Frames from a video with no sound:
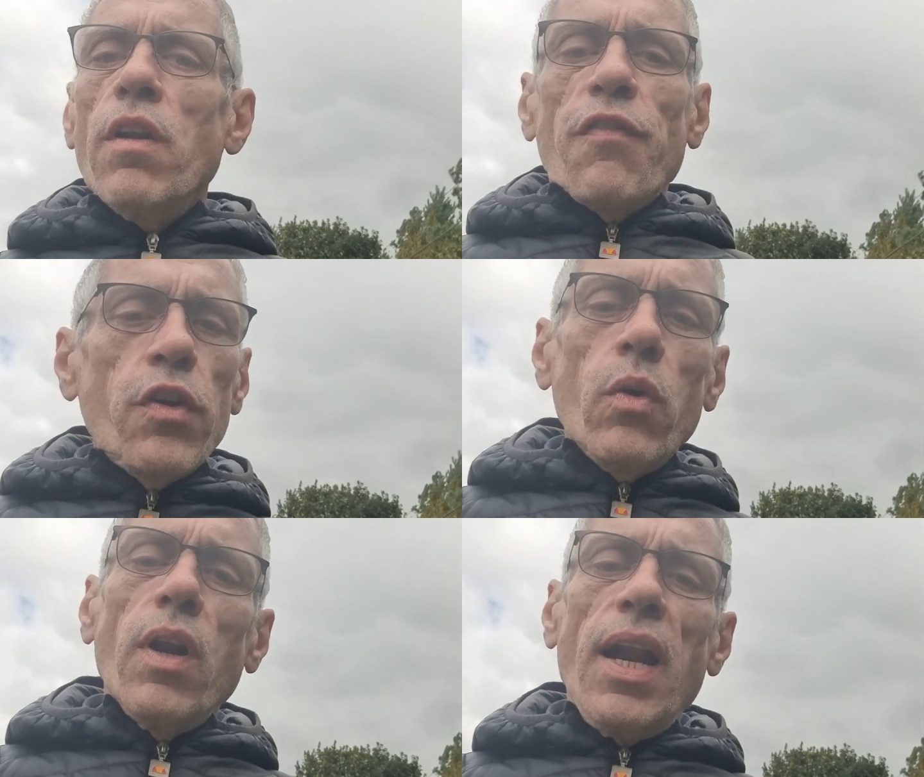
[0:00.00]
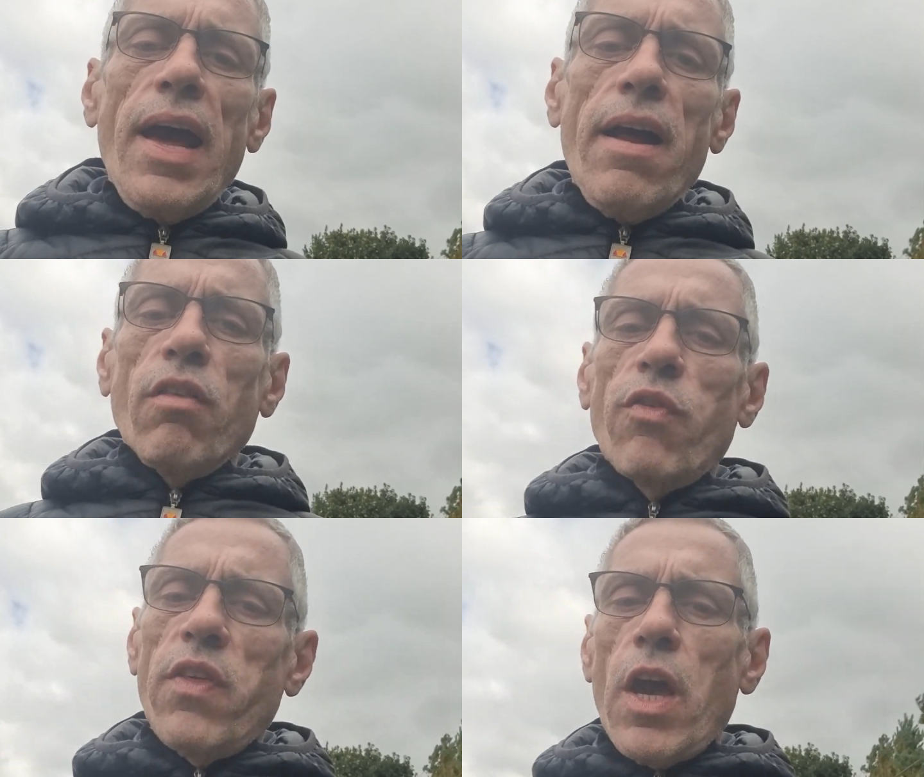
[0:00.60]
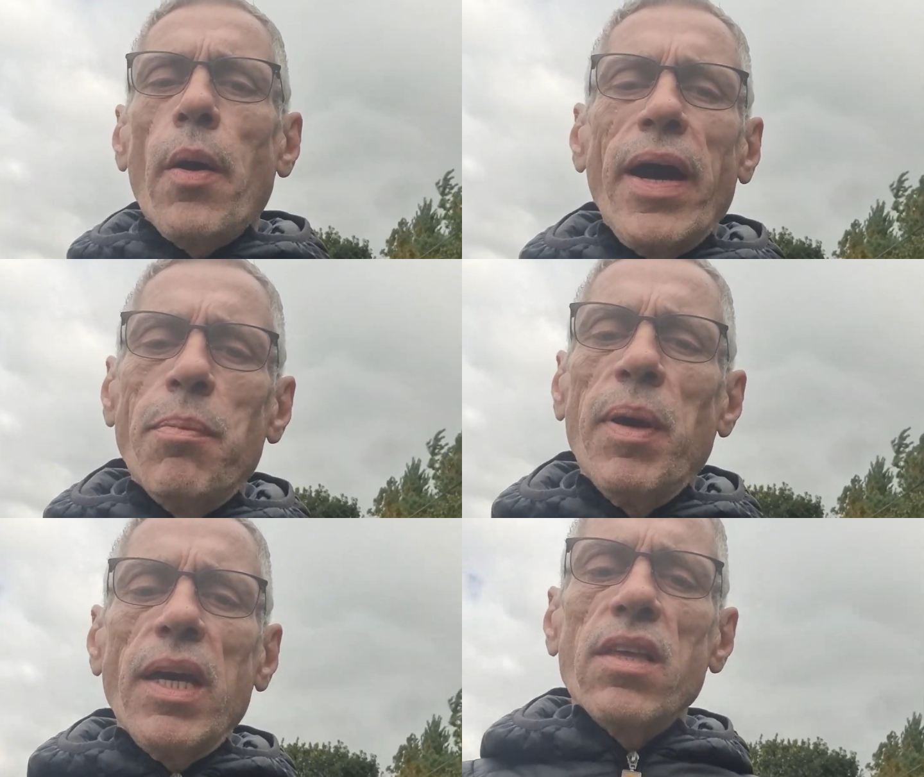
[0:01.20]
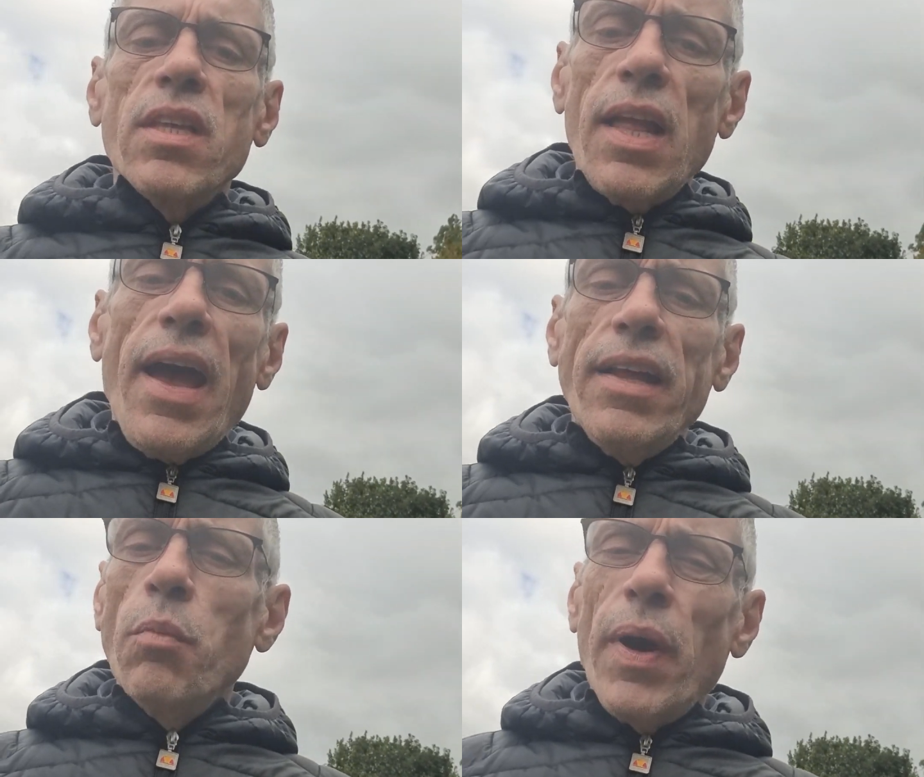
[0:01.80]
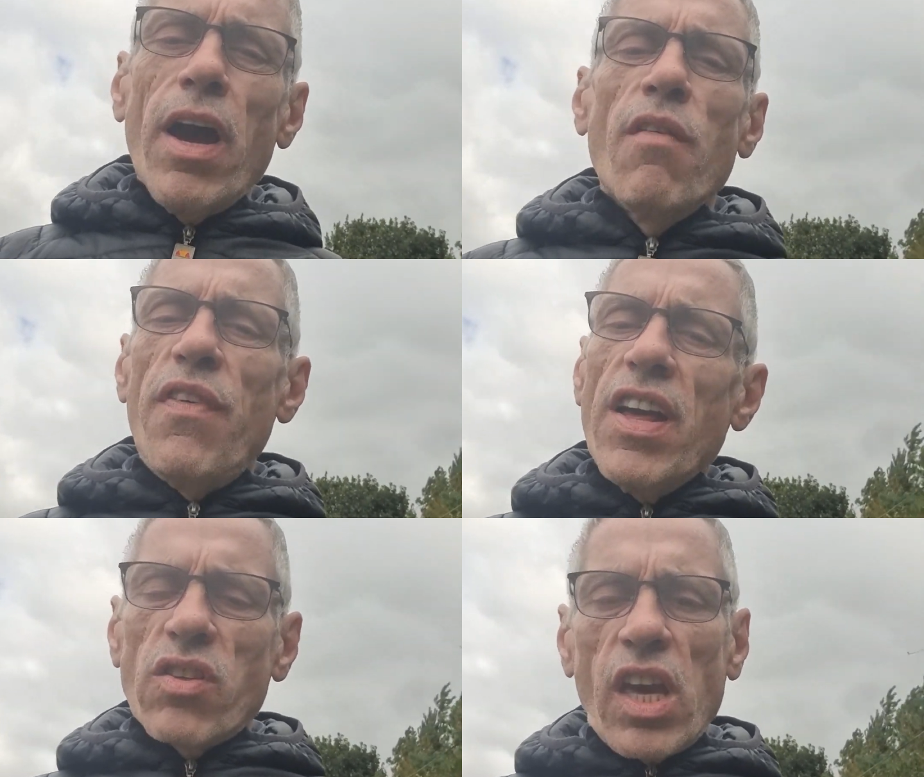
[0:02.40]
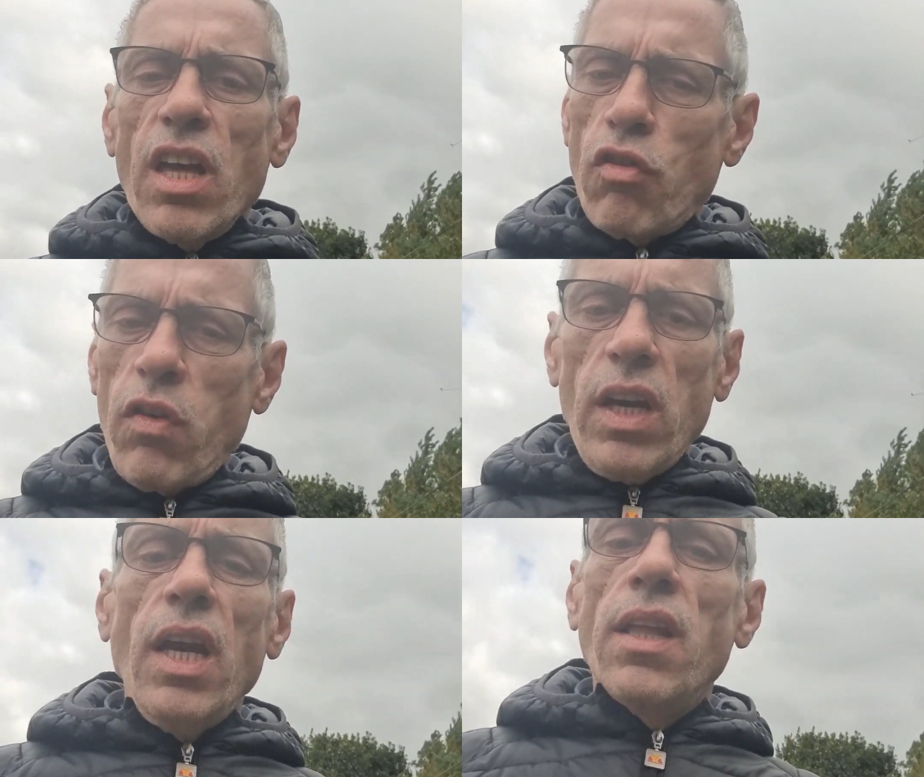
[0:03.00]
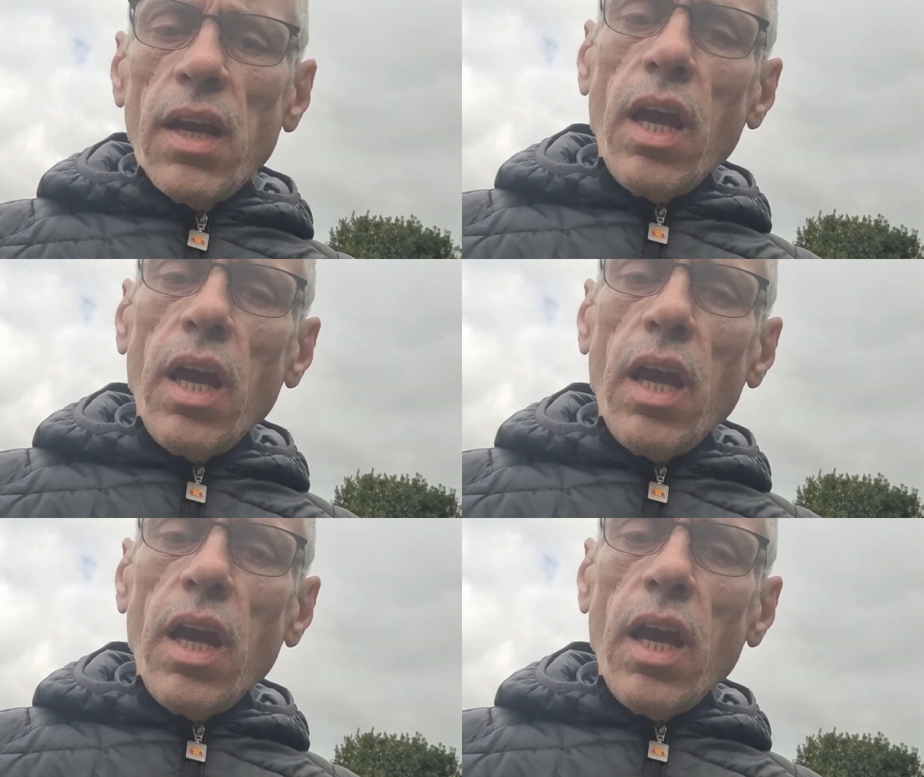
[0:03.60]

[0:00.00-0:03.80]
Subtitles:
fuel allowance for the OAPs and that, and the way our vets get treated.